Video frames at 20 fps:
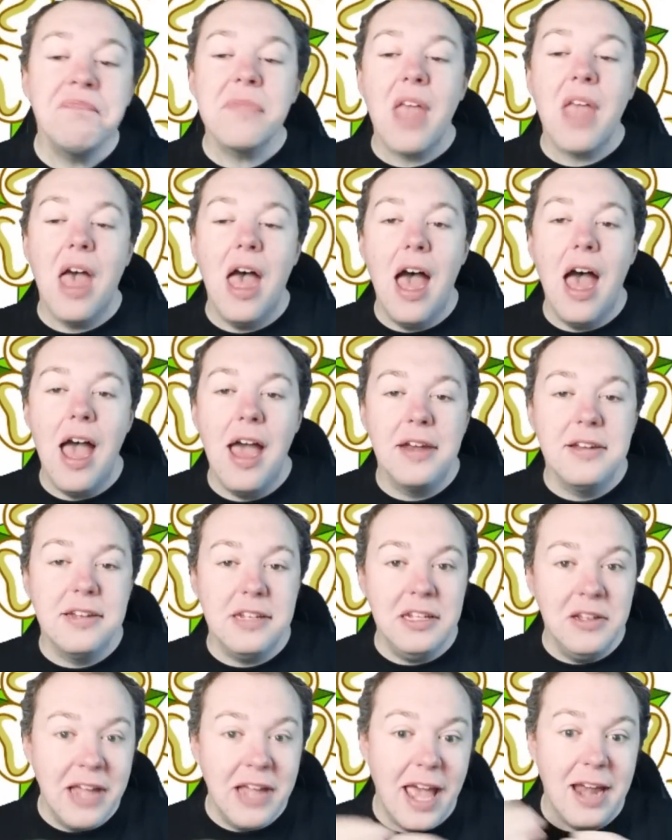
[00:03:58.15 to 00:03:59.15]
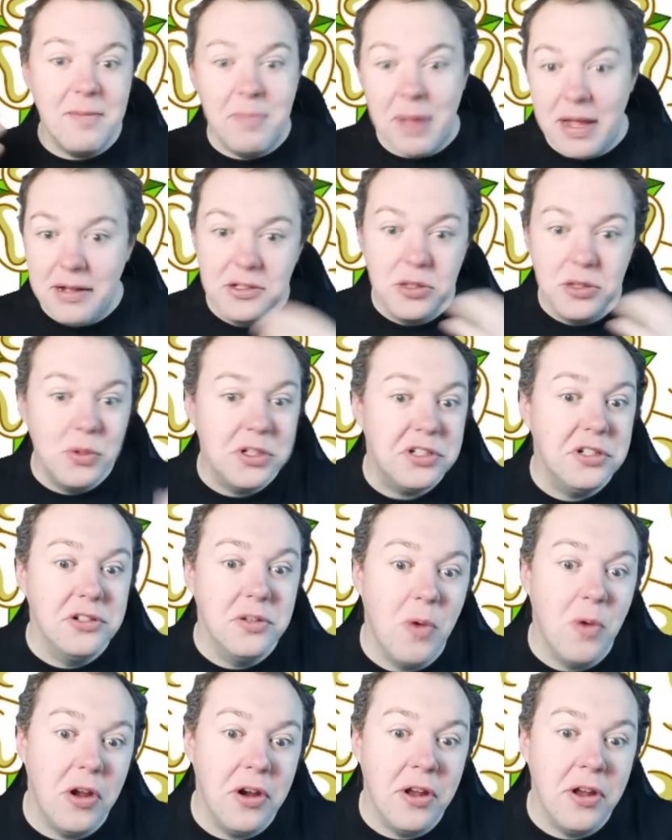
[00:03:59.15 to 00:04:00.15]
And you get bells, whistles, and
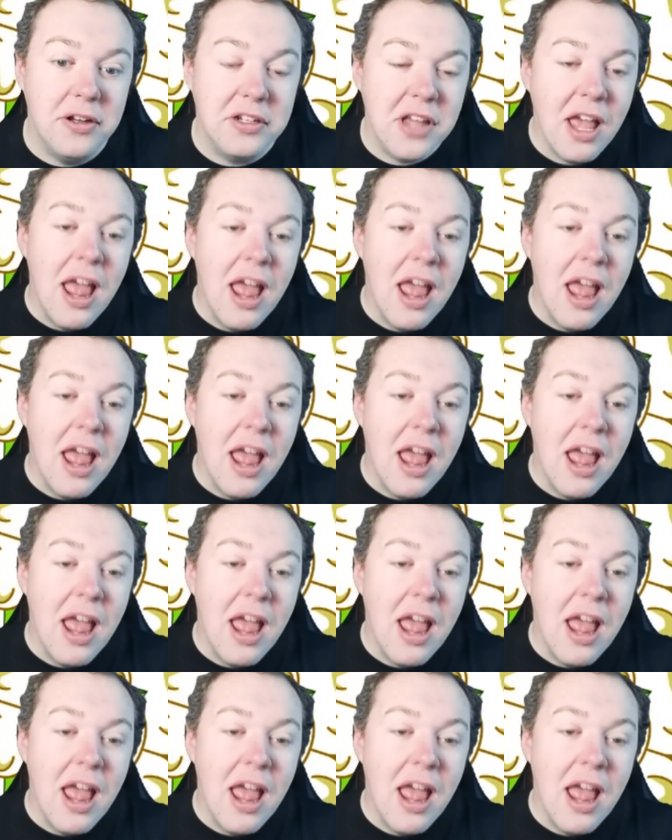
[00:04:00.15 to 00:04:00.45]
whatnot.